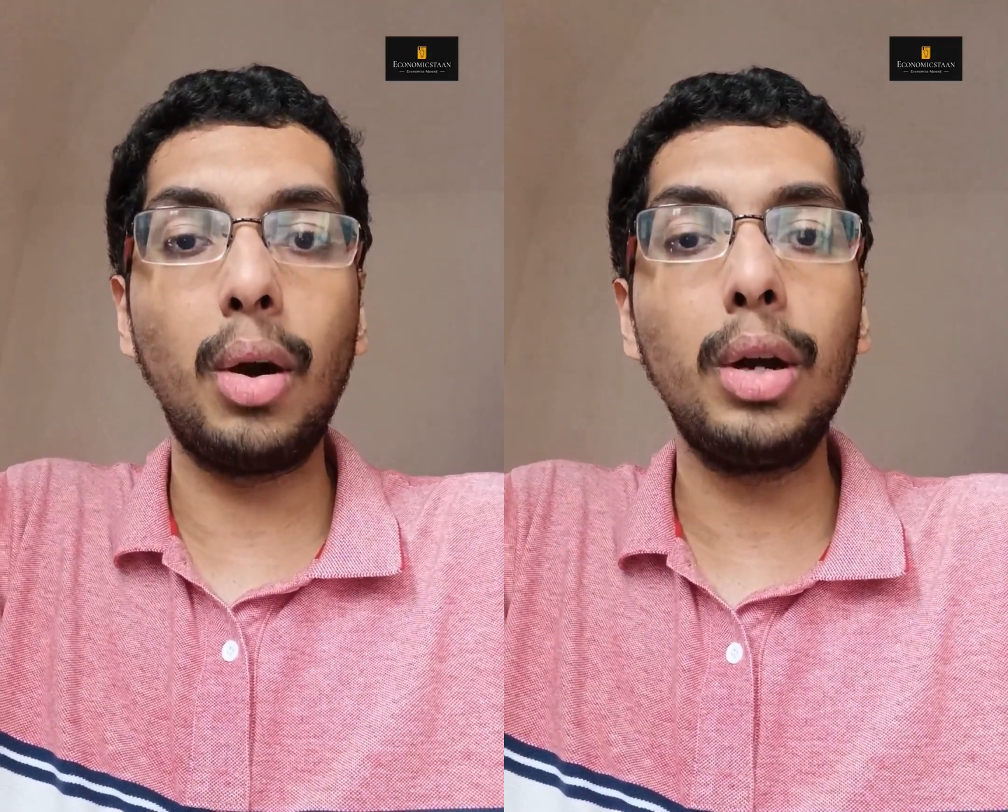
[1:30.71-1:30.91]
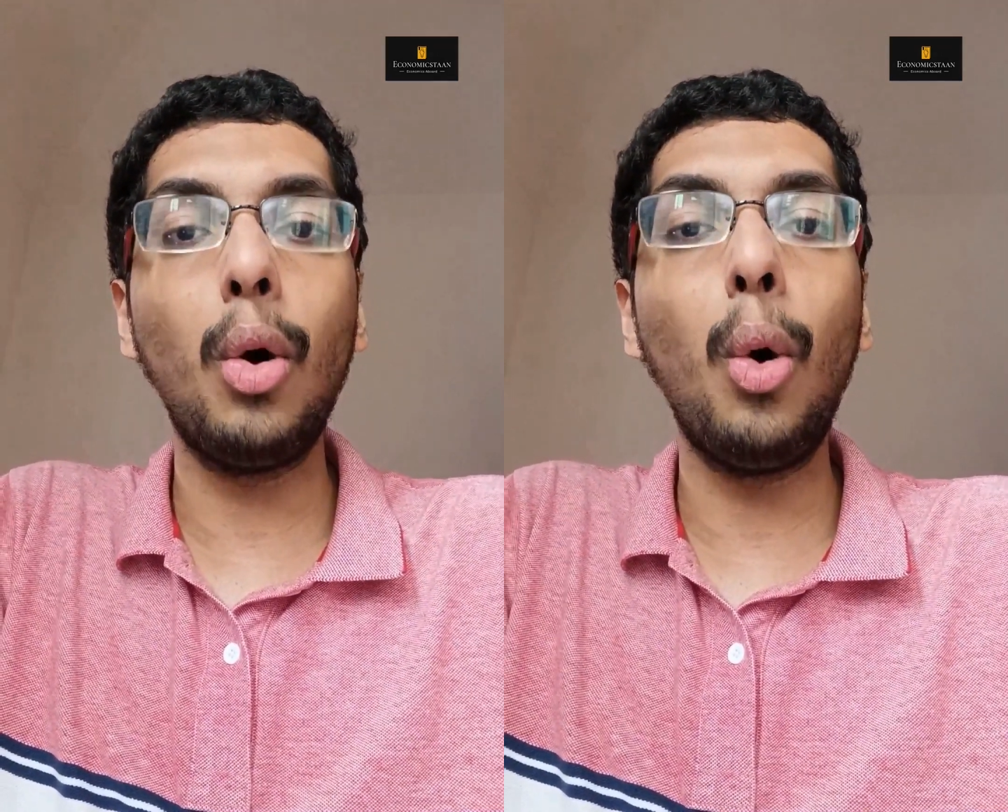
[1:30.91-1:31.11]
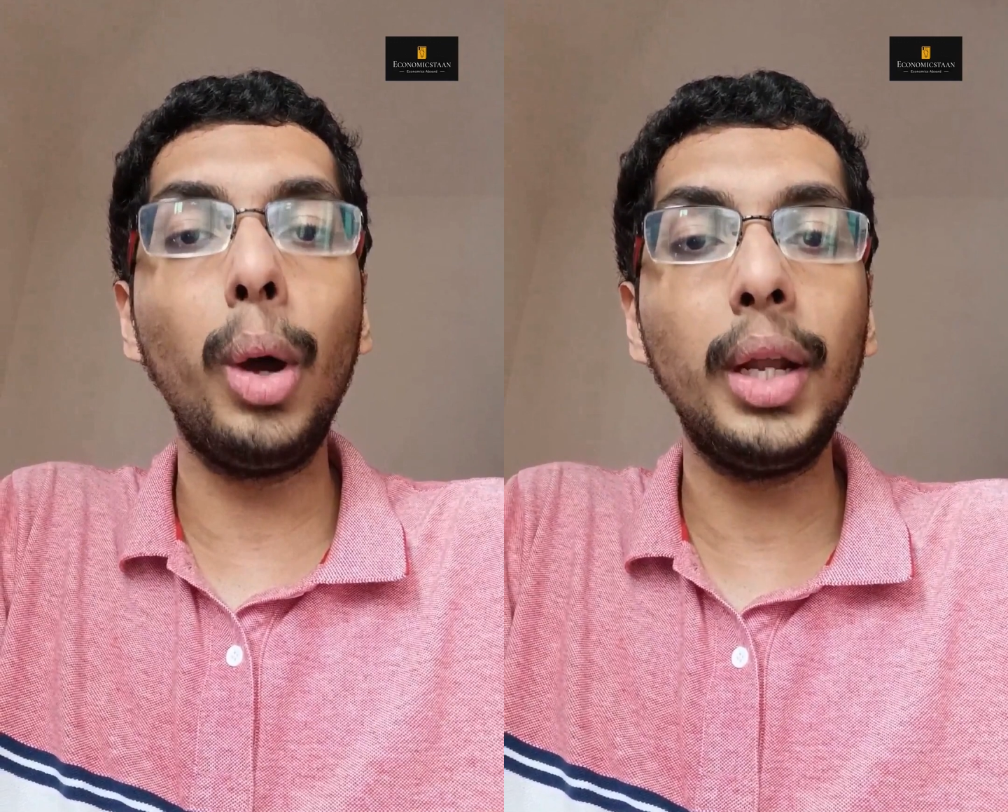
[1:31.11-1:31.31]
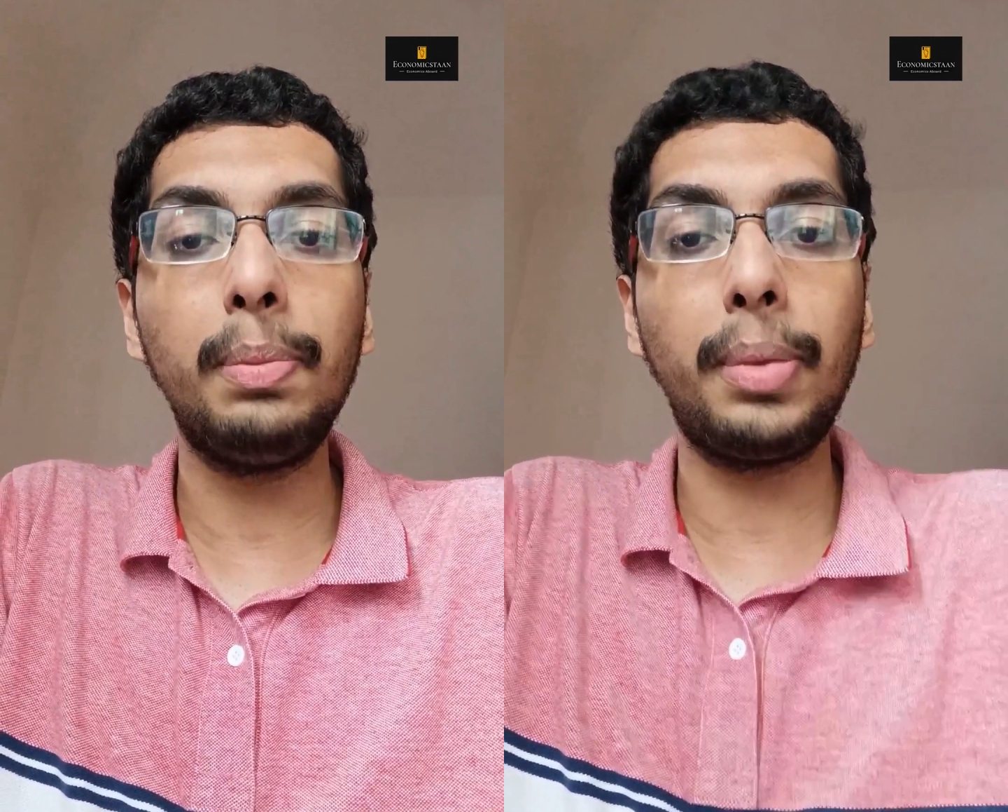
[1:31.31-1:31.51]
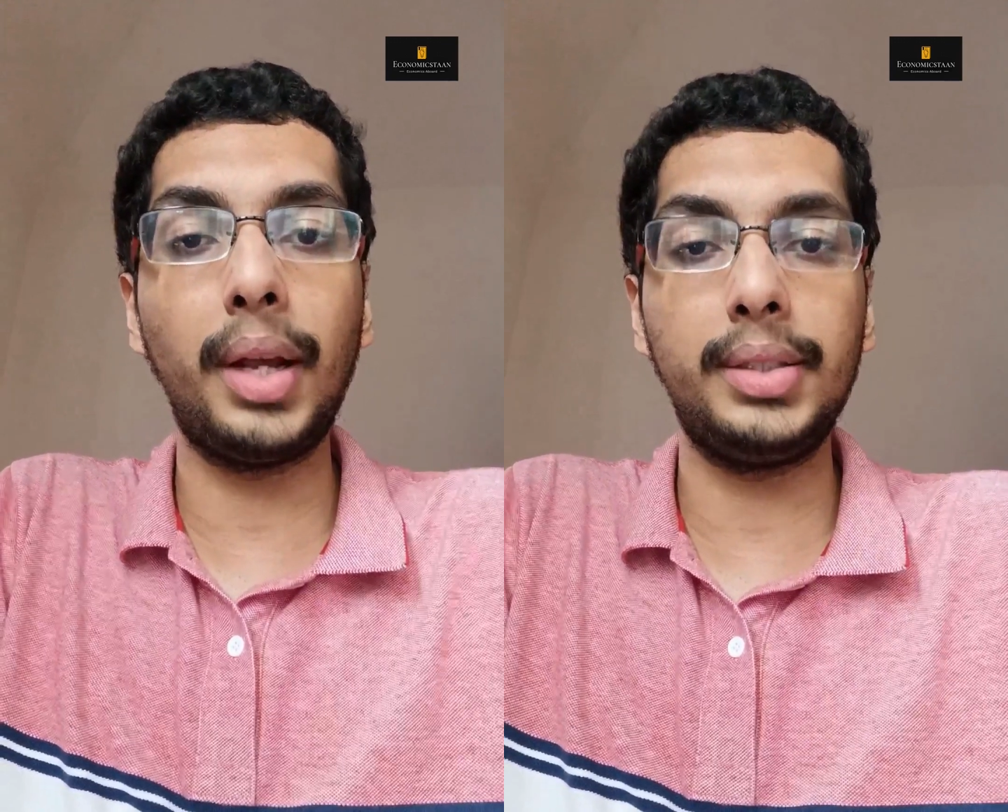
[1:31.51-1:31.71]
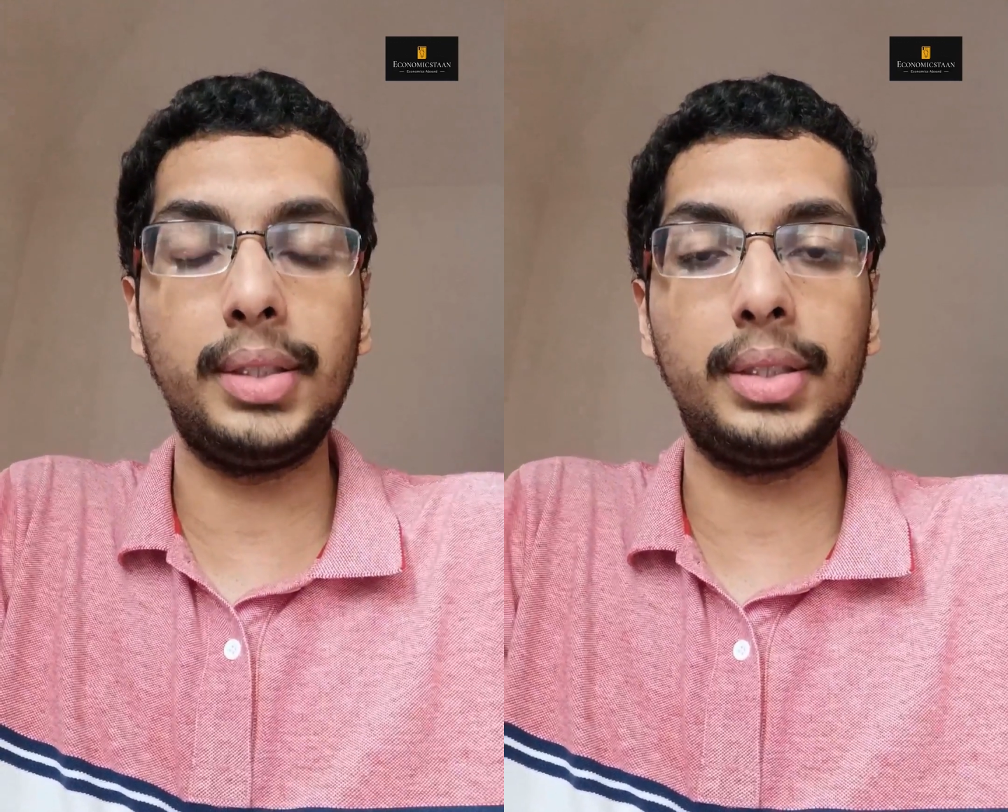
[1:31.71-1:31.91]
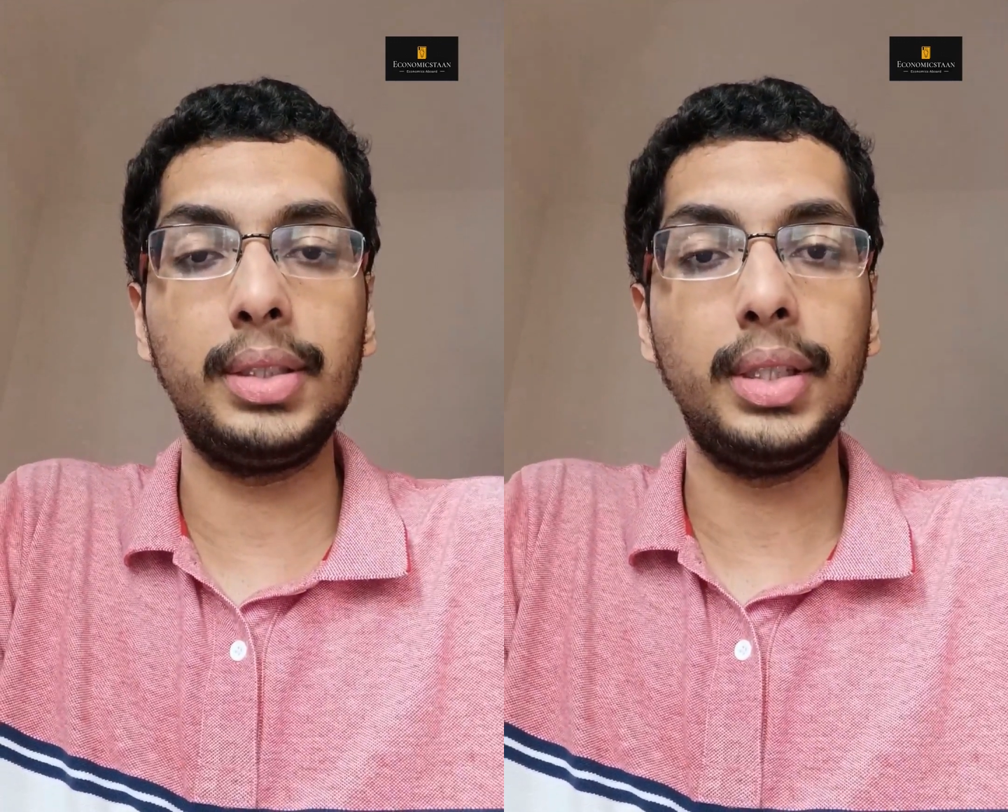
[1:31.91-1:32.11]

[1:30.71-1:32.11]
on oil prices,